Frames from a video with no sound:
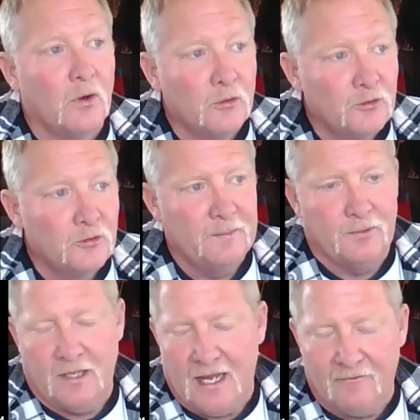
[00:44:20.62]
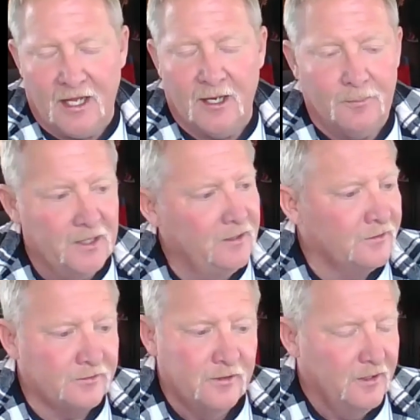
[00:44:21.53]
most people have that
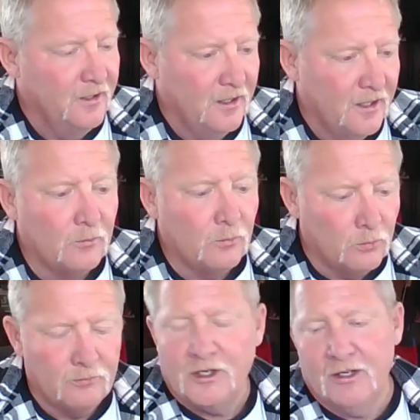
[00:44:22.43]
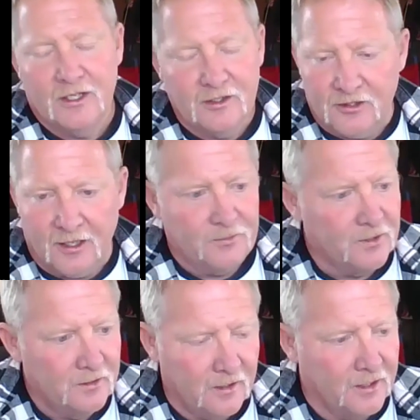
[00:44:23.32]
opinion. Like, we're very
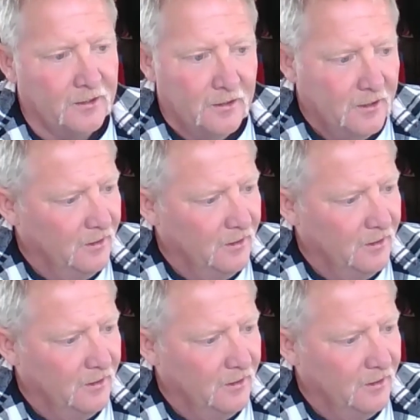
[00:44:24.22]
accepting. Like,